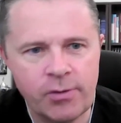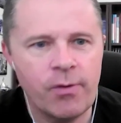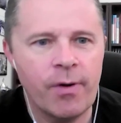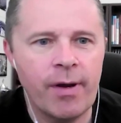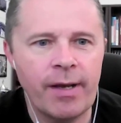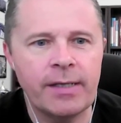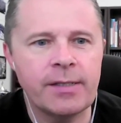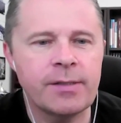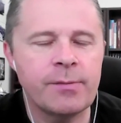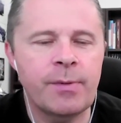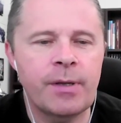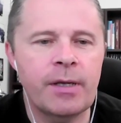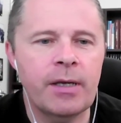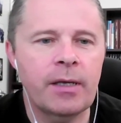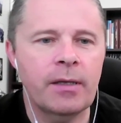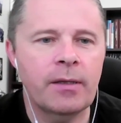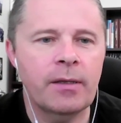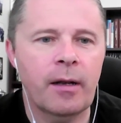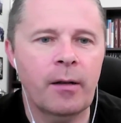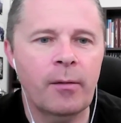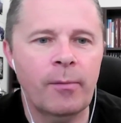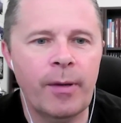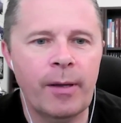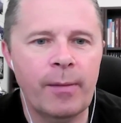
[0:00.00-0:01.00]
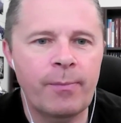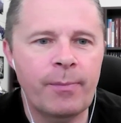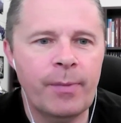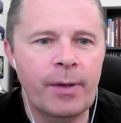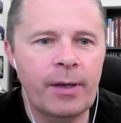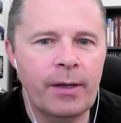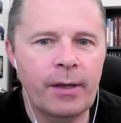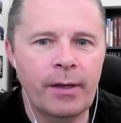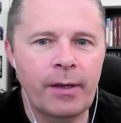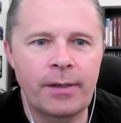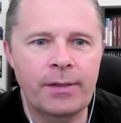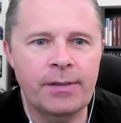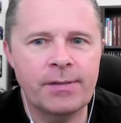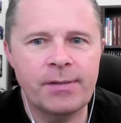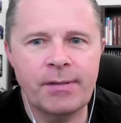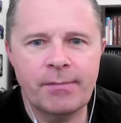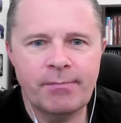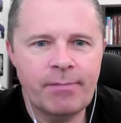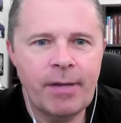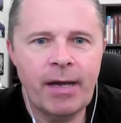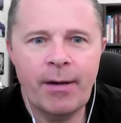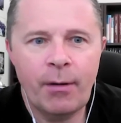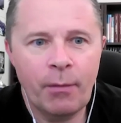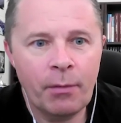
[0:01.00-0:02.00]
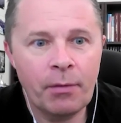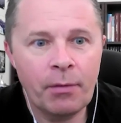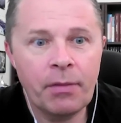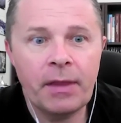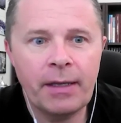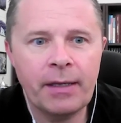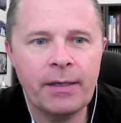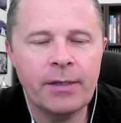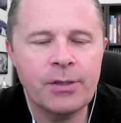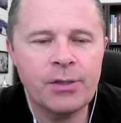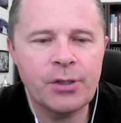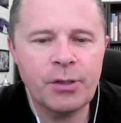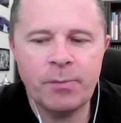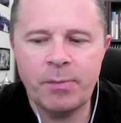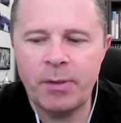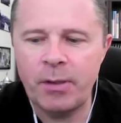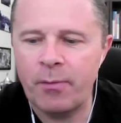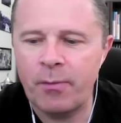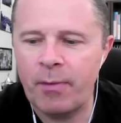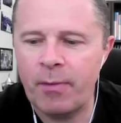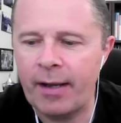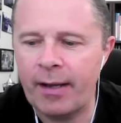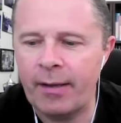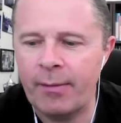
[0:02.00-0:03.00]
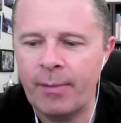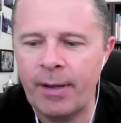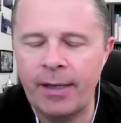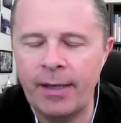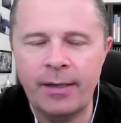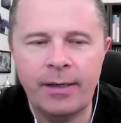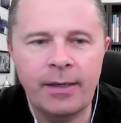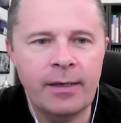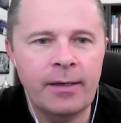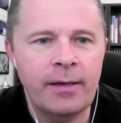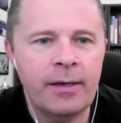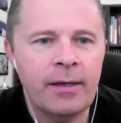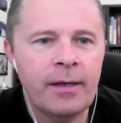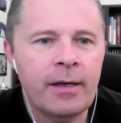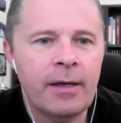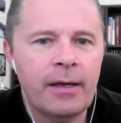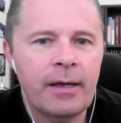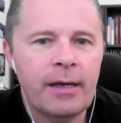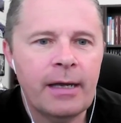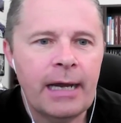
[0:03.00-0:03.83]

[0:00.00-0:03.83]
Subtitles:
grates me a little bit because I don't think it should be recommended.